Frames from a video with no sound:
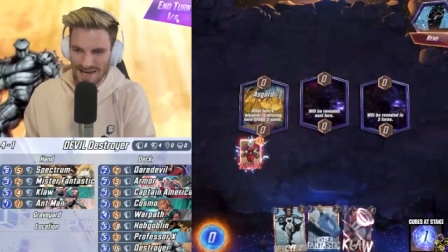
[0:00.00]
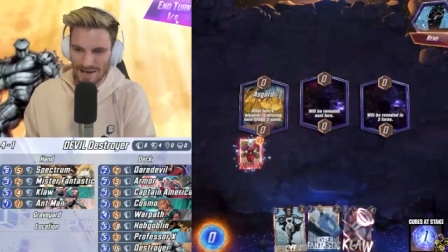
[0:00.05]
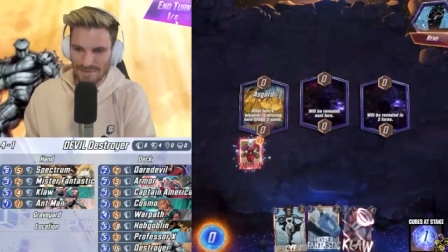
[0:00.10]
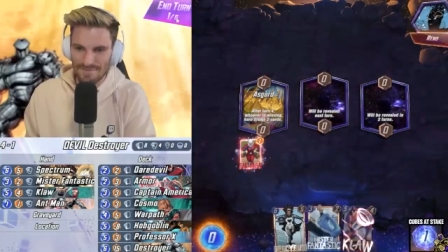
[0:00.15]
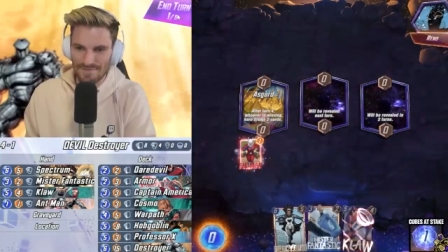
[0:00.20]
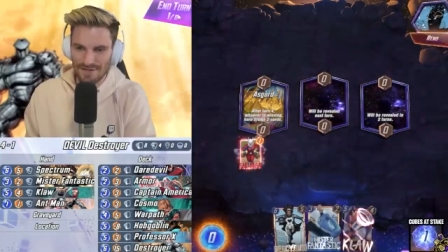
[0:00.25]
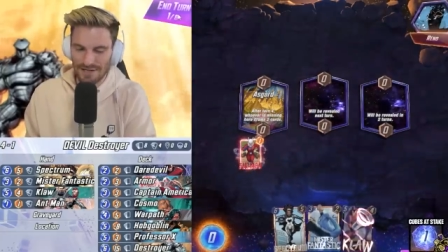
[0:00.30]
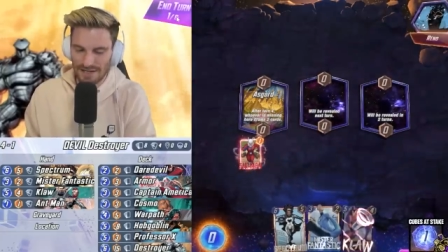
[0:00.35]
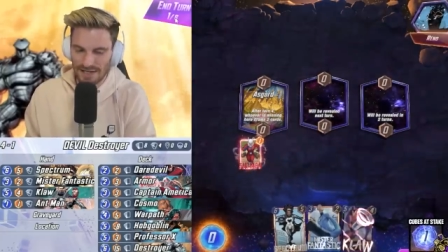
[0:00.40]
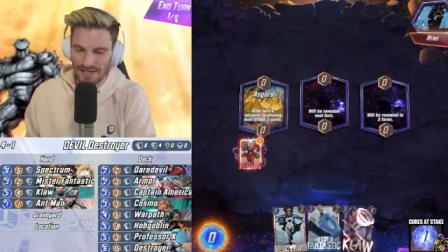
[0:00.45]
I
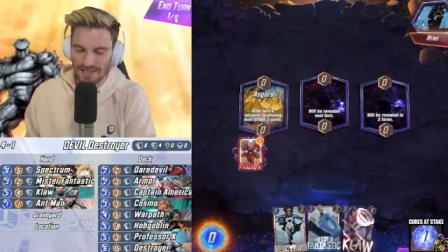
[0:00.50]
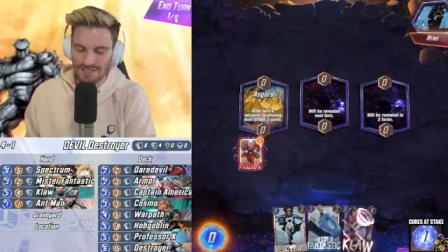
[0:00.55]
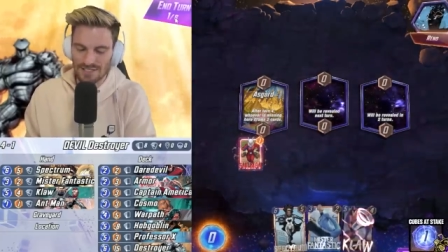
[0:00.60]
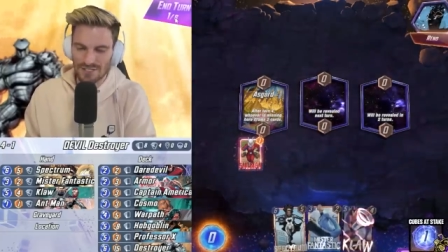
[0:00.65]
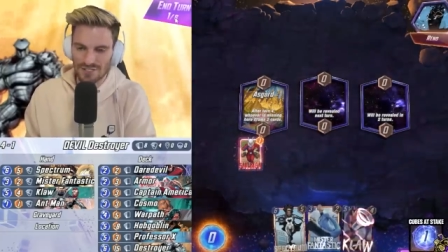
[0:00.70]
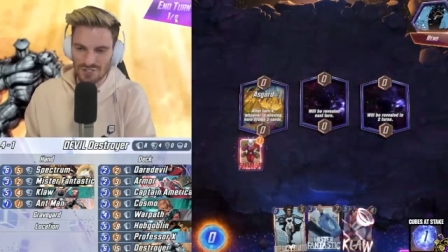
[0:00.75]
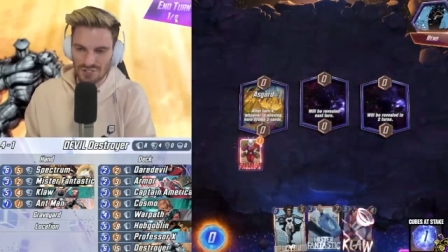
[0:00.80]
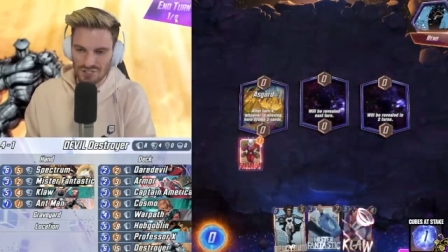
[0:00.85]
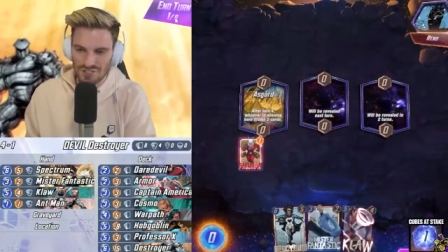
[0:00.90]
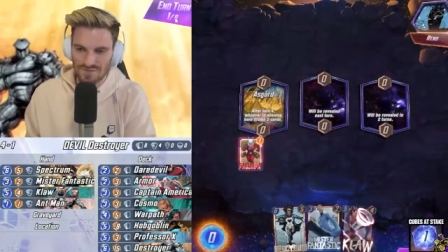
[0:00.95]
forgot
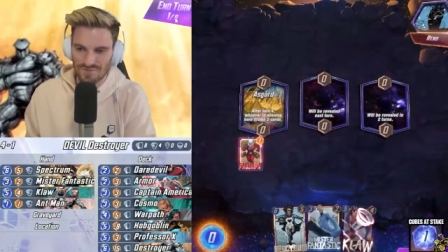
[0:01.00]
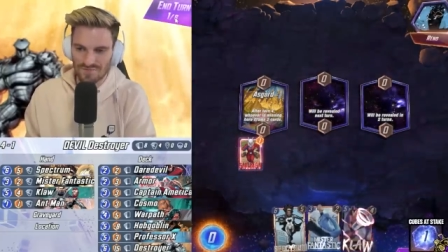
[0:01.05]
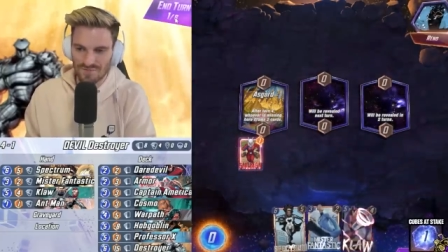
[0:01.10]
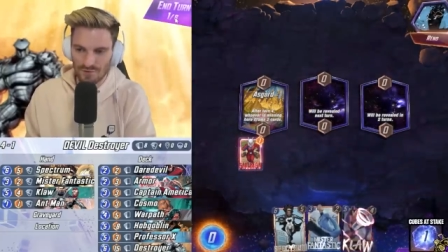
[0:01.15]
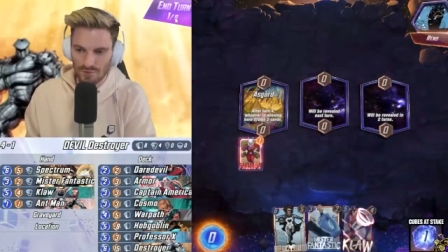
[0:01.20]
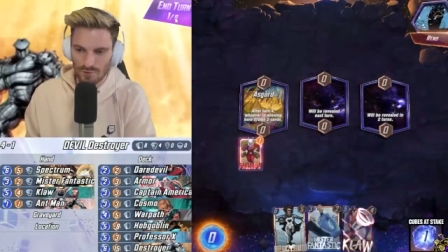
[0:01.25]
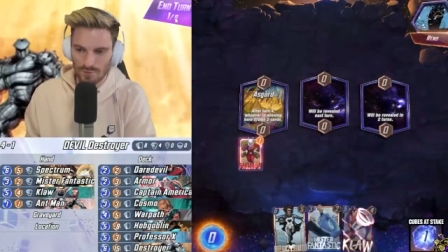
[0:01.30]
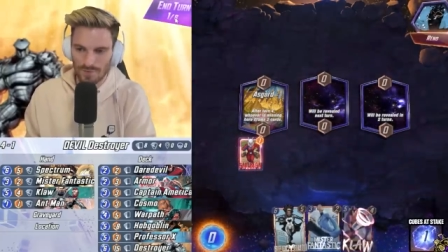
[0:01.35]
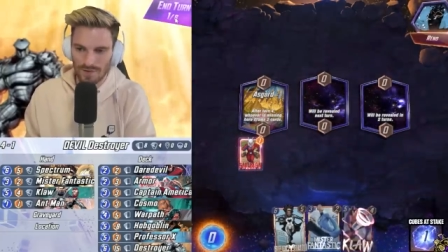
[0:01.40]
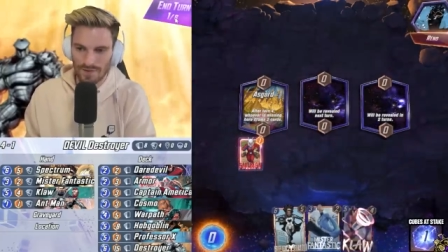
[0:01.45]
to just
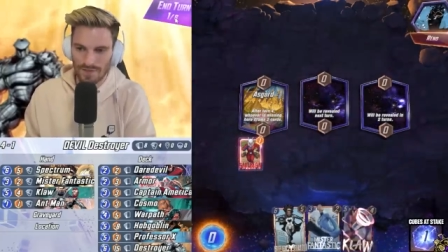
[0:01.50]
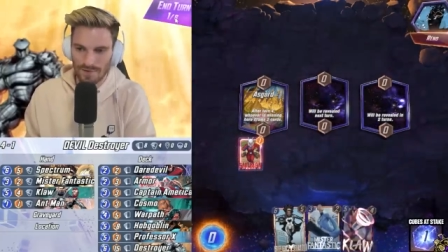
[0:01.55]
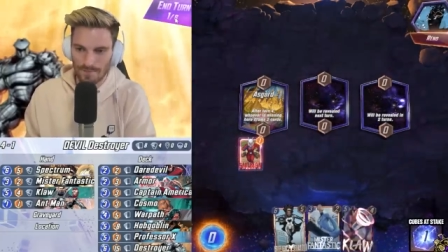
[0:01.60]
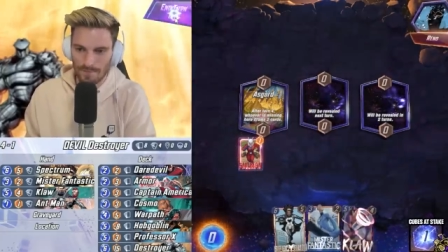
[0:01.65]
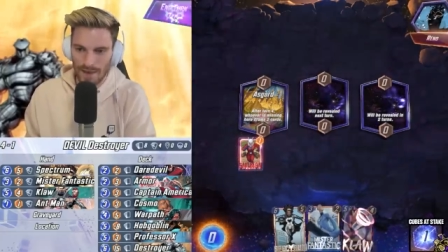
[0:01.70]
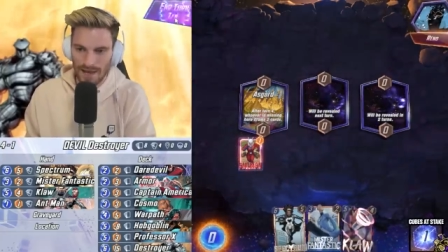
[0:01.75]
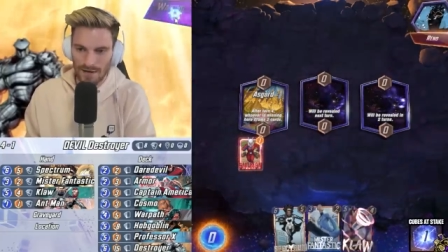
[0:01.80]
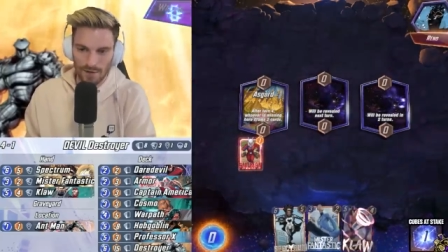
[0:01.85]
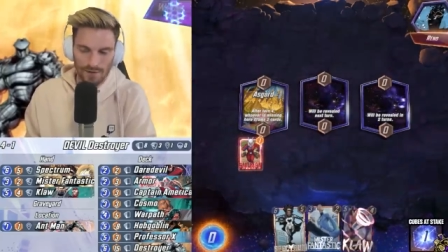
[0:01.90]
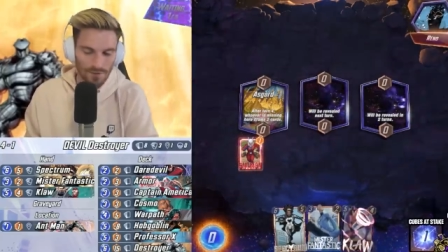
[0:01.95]
film the
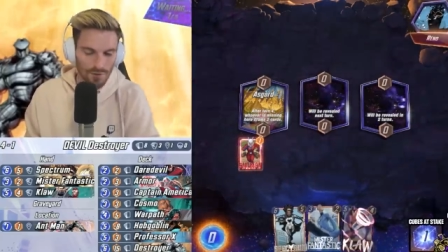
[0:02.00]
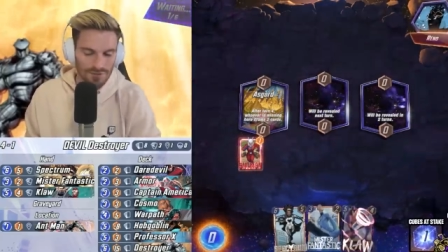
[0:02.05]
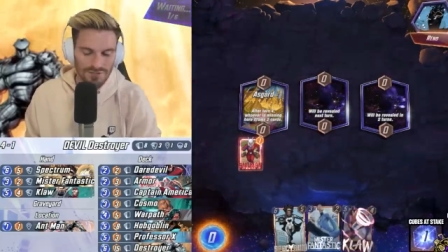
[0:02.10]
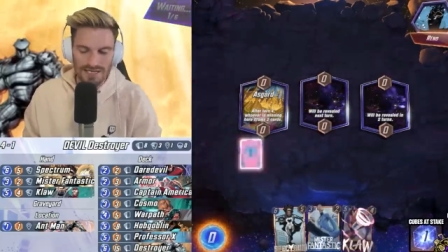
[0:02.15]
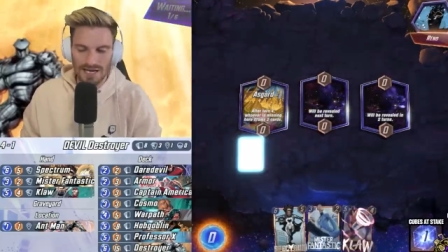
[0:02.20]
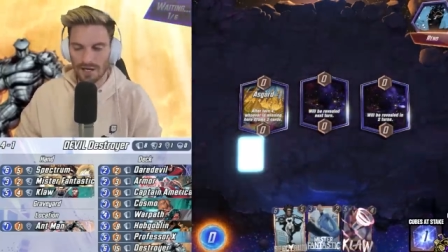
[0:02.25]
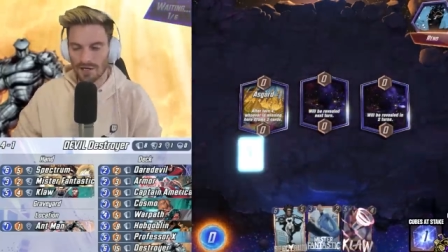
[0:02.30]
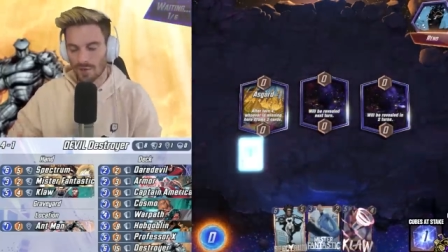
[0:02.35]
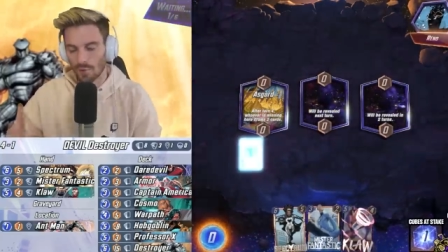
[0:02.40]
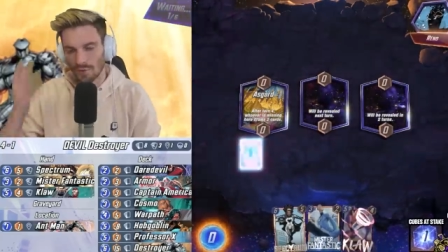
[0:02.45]
battle. I looked down.